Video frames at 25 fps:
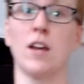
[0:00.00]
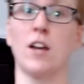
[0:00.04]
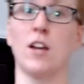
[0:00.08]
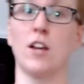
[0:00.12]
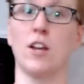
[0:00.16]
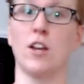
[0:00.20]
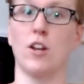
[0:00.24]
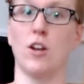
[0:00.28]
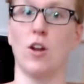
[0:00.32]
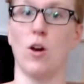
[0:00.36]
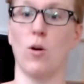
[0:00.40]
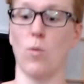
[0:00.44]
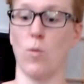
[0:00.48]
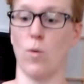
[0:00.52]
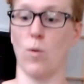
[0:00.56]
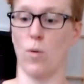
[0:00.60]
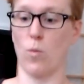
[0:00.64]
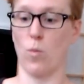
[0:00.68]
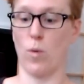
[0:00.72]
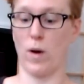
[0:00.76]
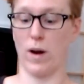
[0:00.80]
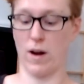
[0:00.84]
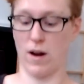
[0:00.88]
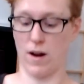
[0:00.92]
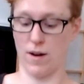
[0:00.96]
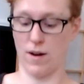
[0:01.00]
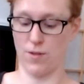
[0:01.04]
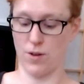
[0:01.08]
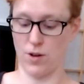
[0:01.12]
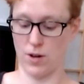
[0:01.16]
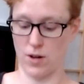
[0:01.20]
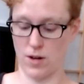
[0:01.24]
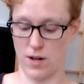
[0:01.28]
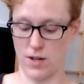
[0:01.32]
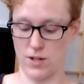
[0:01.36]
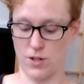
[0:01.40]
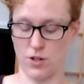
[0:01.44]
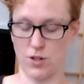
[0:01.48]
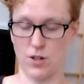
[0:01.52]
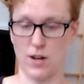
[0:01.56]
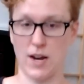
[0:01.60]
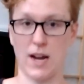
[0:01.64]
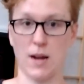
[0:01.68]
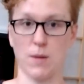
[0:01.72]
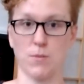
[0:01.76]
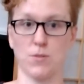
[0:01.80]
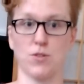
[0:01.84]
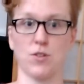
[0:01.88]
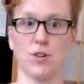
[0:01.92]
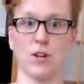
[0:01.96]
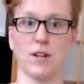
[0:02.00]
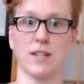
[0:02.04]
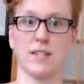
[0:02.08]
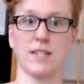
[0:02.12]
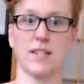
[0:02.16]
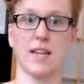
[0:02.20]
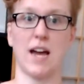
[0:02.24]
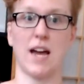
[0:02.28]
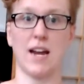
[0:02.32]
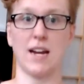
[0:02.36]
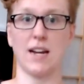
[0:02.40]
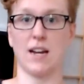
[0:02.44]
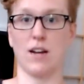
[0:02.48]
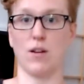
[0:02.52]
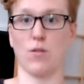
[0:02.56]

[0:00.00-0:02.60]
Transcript: you know, wherever under your hamstring is tight